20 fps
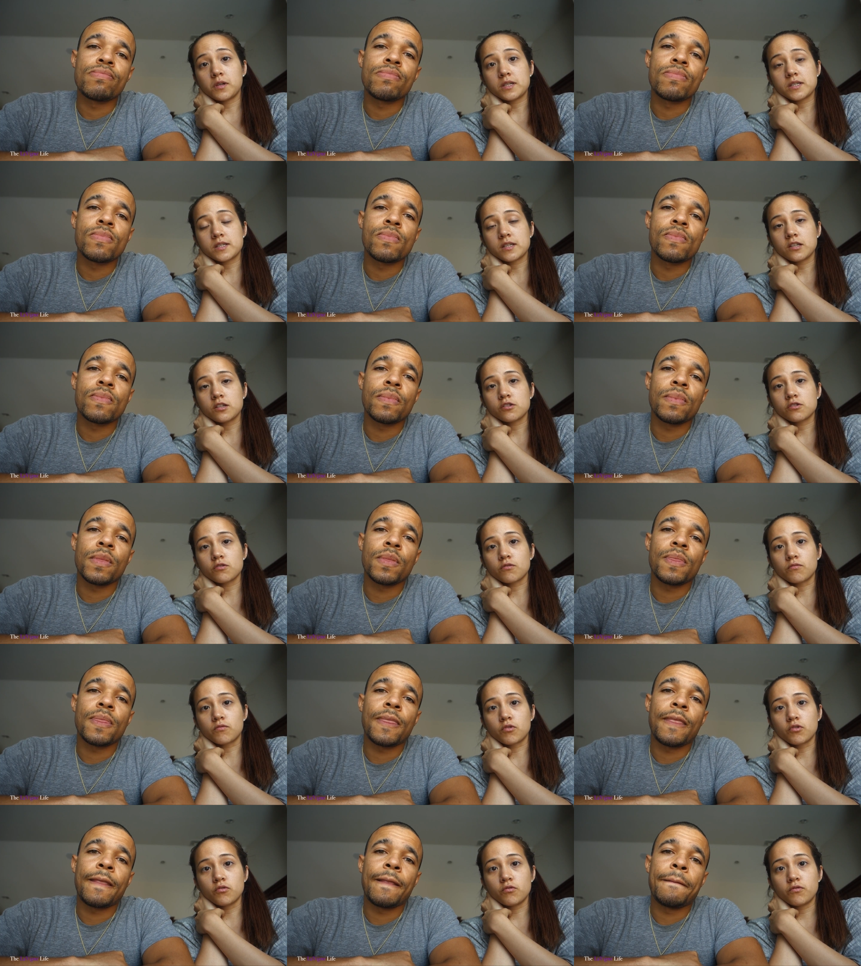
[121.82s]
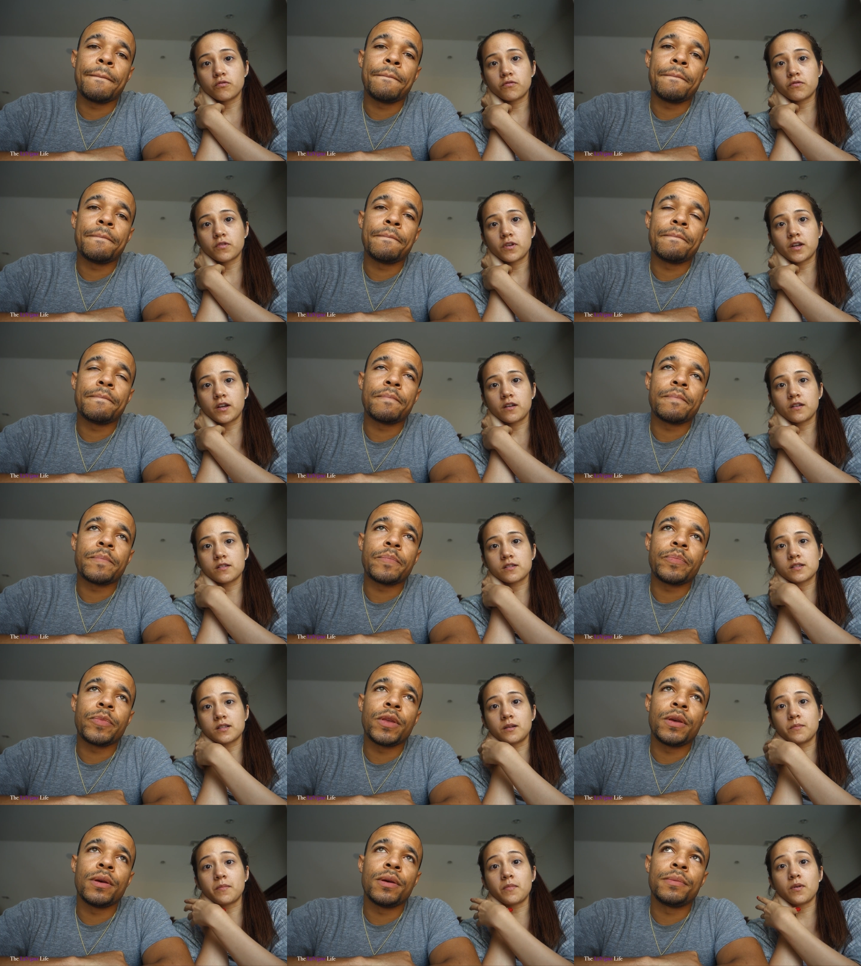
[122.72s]
Speaker 1: can see is the roof, and
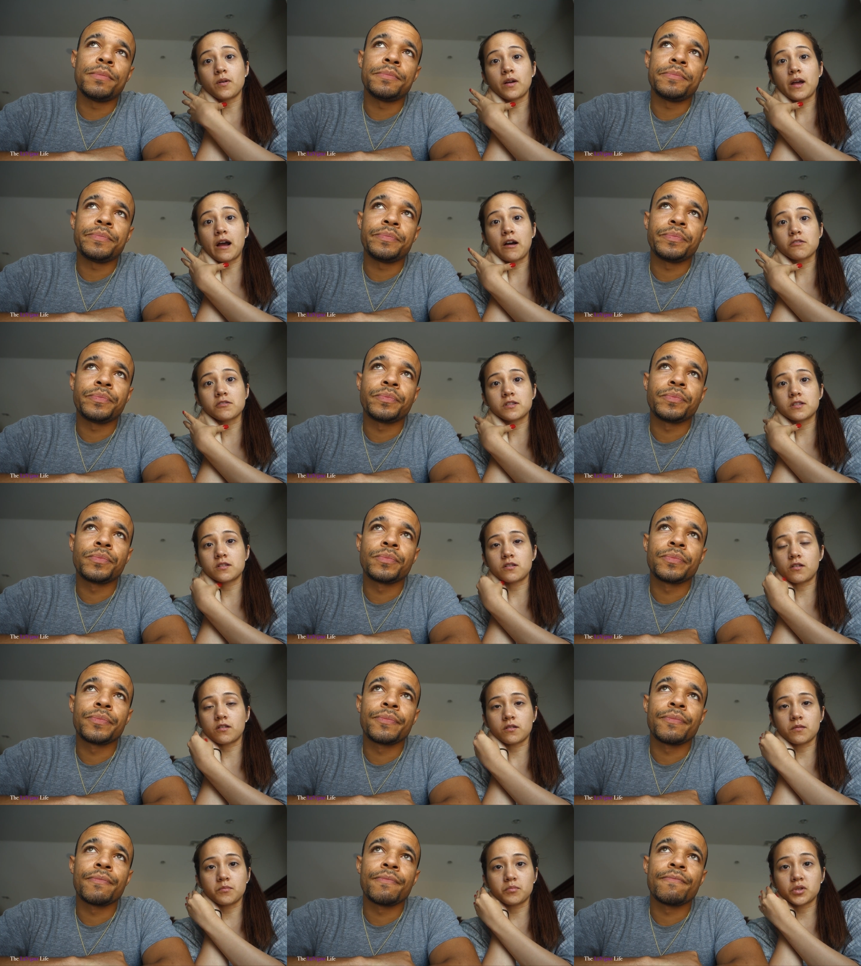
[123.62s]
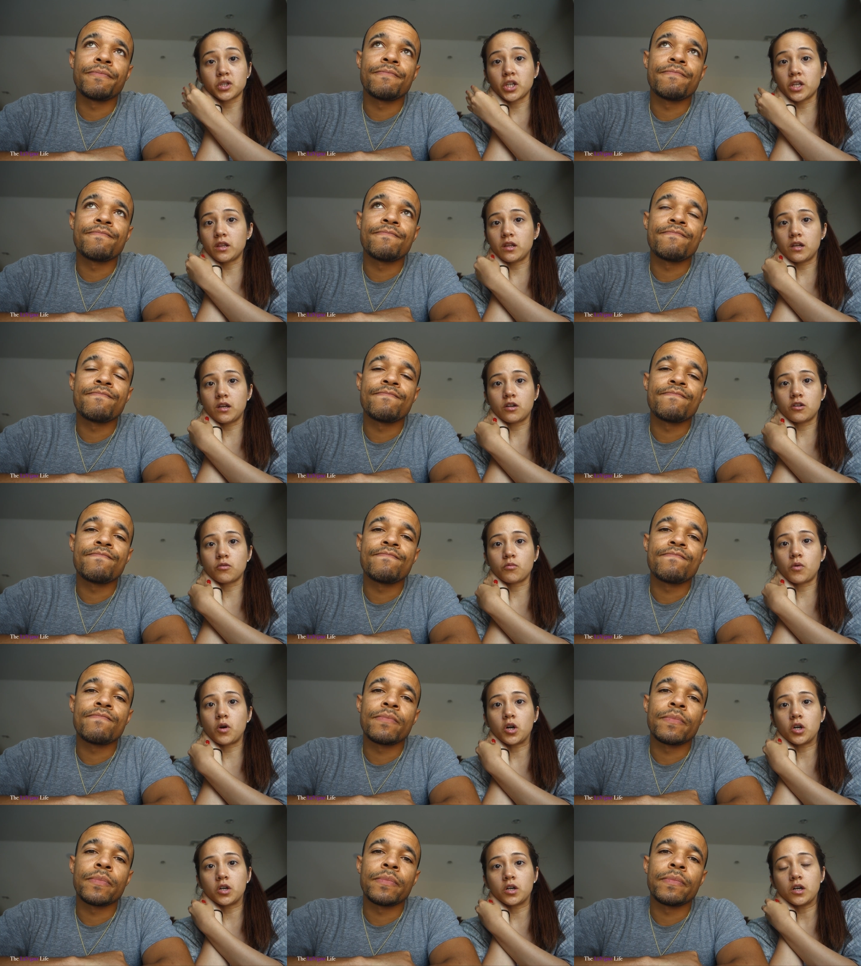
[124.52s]
some yeah. houses are completely
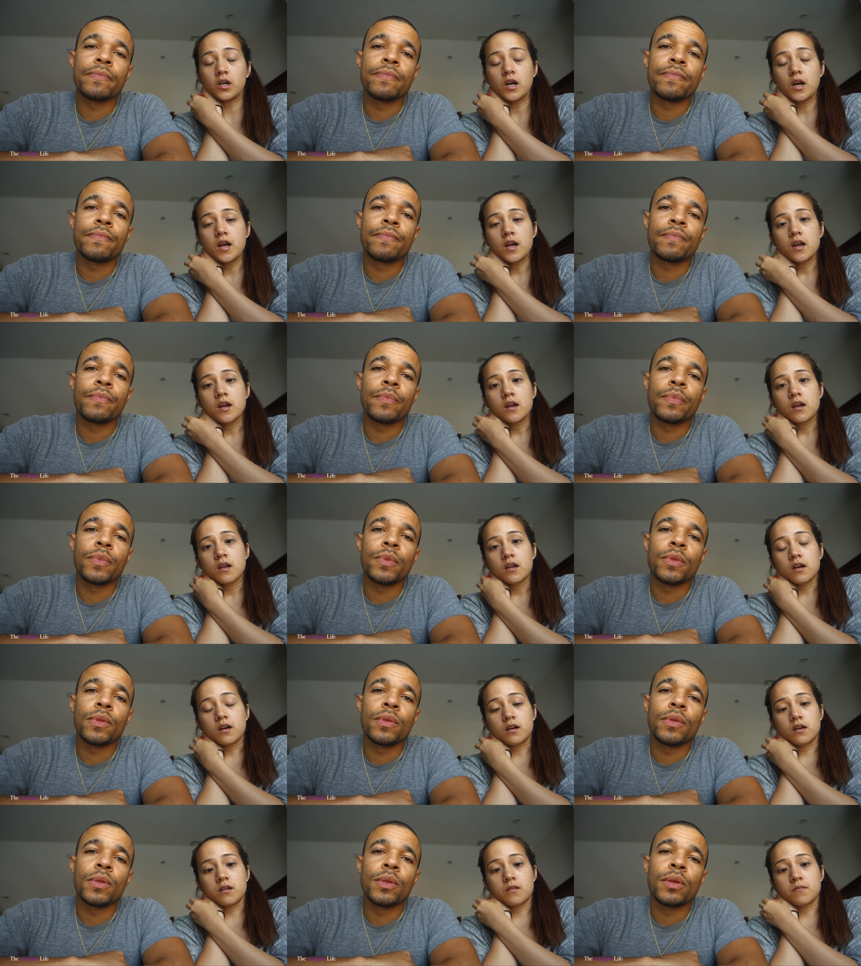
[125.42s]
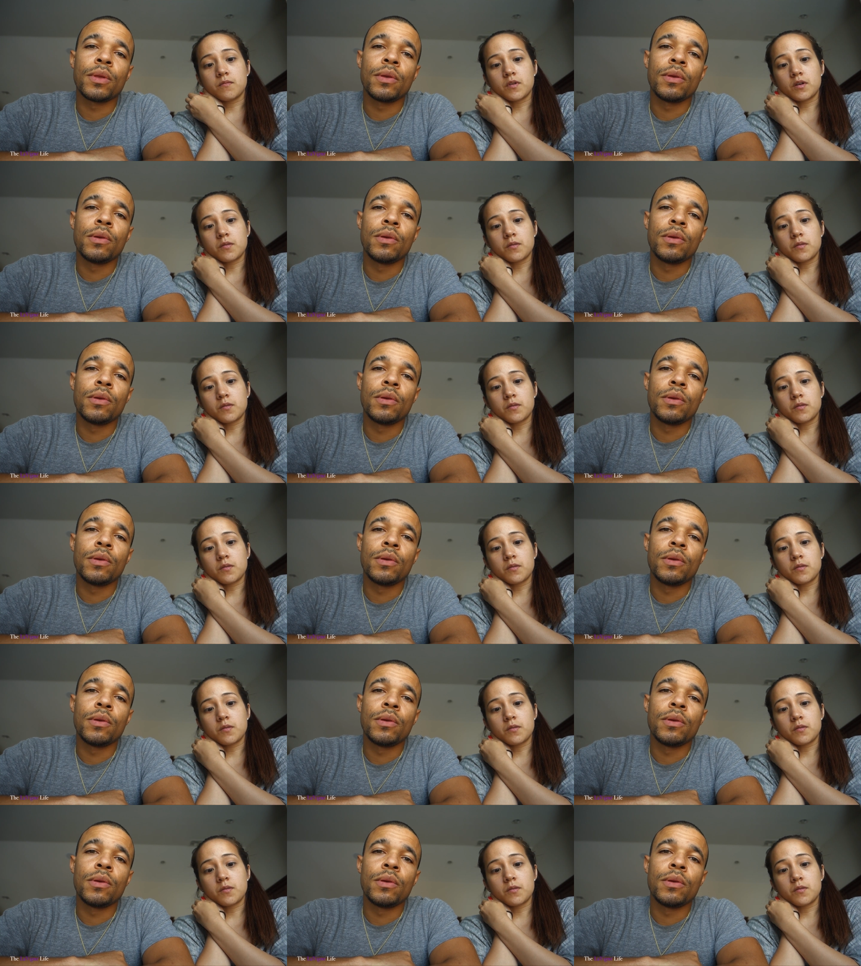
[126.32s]
underwater. Um,